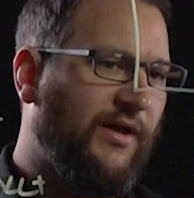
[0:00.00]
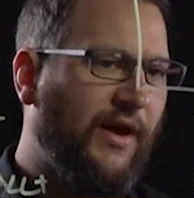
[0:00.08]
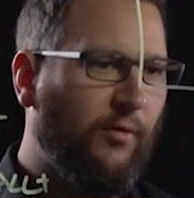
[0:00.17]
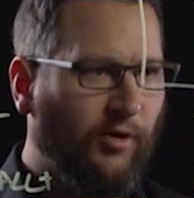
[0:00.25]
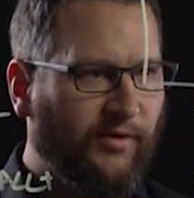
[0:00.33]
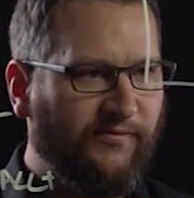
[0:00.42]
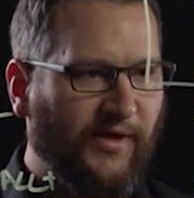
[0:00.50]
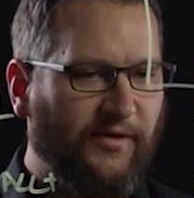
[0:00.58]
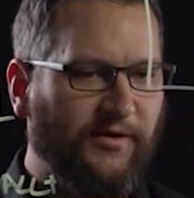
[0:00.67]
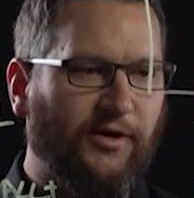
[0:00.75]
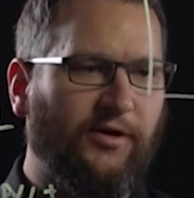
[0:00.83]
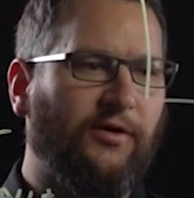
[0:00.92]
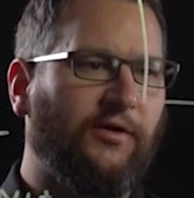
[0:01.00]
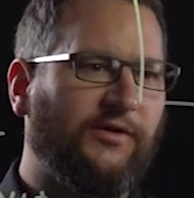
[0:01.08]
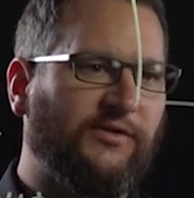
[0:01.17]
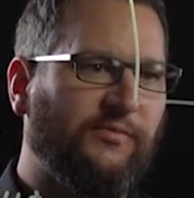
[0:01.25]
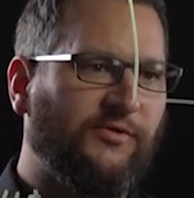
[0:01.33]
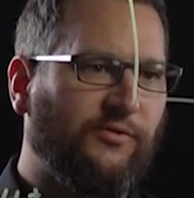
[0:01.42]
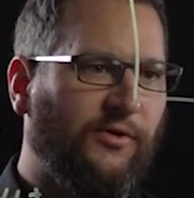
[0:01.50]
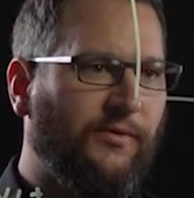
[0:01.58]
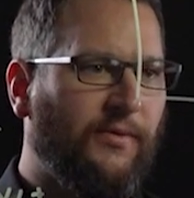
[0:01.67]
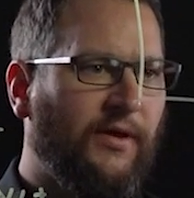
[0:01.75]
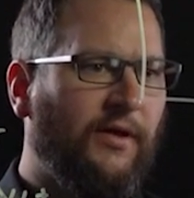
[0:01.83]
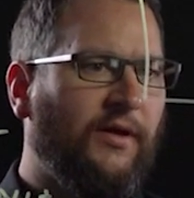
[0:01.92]
a network failure or some
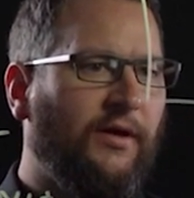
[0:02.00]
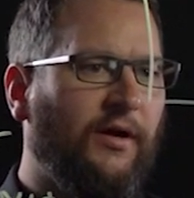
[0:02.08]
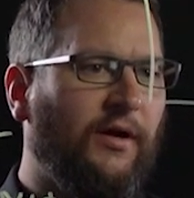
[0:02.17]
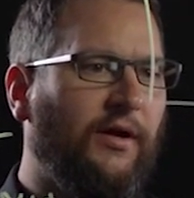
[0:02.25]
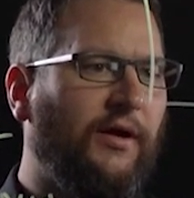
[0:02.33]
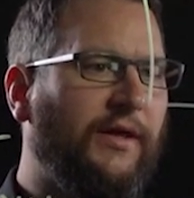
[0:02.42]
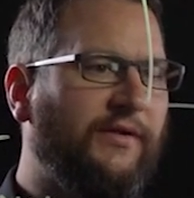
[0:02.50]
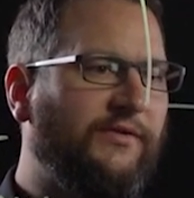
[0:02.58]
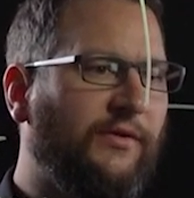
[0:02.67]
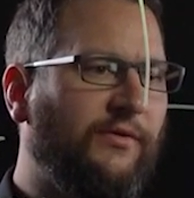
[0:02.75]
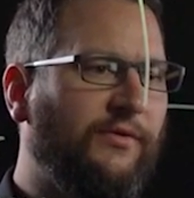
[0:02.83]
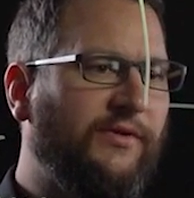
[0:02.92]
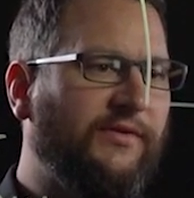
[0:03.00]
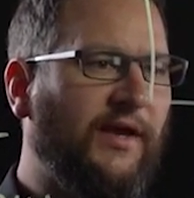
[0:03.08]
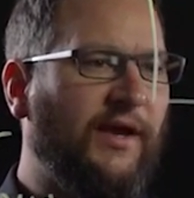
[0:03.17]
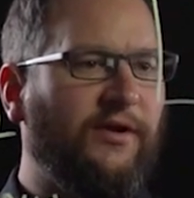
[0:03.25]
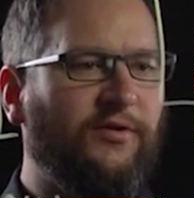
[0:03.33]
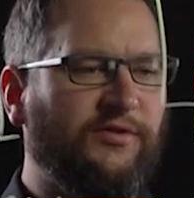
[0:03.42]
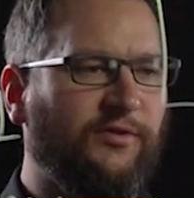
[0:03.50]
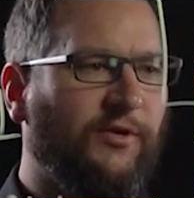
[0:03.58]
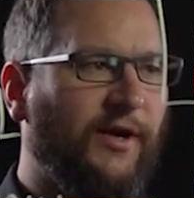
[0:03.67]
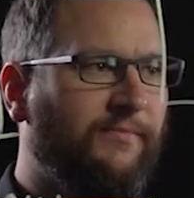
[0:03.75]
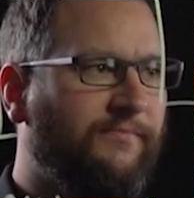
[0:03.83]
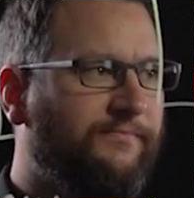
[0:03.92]
sort. Uh, and so this guy goes
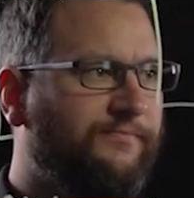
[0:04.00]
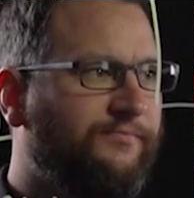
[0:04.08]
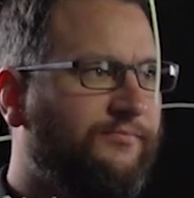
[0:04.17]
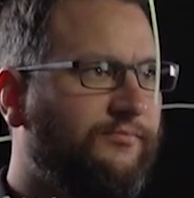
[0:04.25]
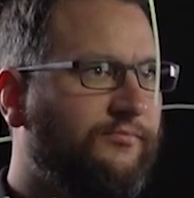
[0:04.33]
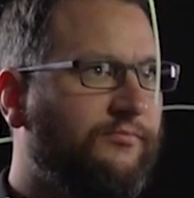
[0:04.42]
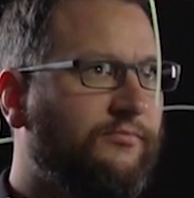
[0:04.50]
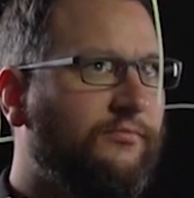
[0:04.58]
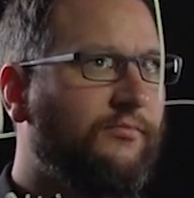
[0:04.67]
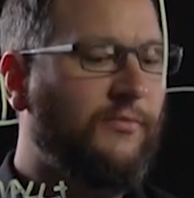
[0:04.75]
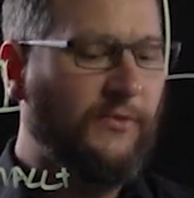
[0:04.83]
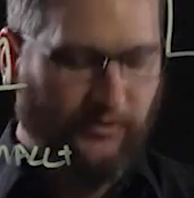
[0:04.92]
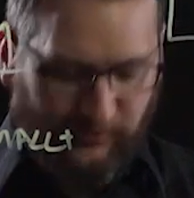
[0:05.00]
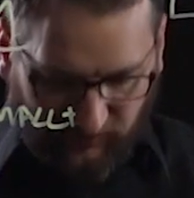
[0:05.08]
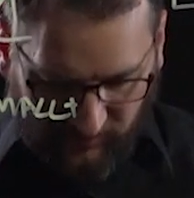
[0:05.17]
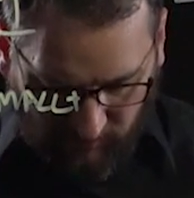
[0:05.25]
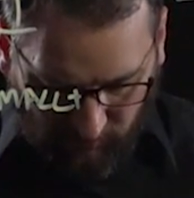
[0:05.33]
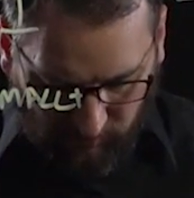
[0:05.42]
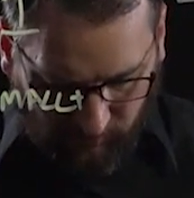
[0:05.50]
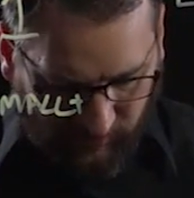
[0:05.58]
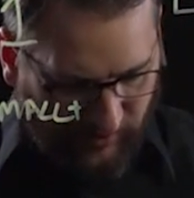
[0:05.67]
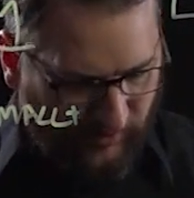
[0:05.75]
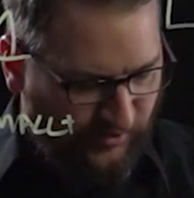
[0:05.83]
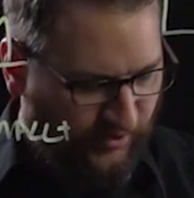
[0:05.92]
away. So now what we're
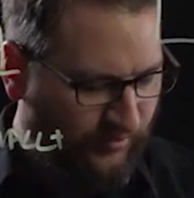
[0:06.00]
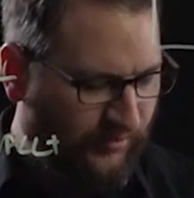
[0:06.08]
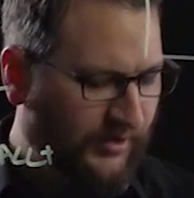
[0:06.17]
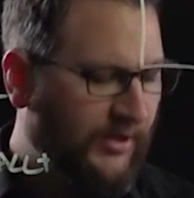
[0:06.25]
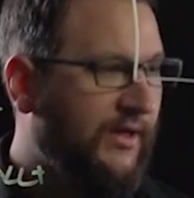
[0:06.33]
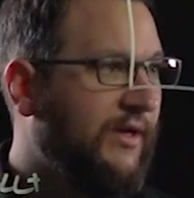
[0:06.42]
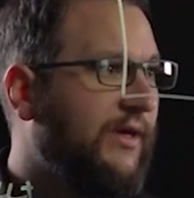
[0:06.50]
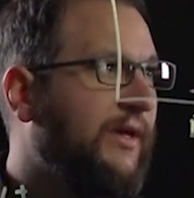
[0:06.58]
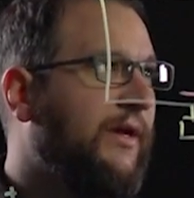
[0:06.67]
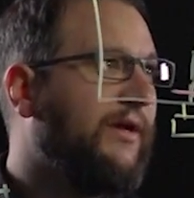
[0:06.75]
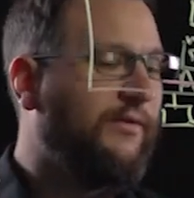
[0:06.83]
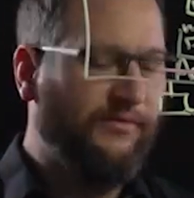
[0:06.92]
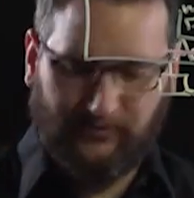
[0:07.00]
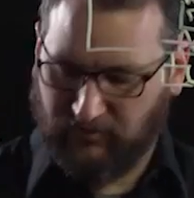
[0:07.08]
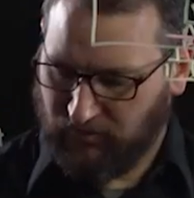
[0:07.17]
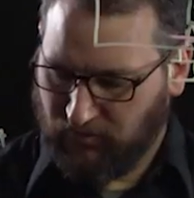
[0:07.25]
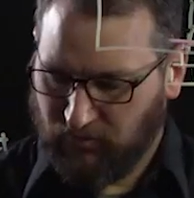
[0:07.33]
going to do is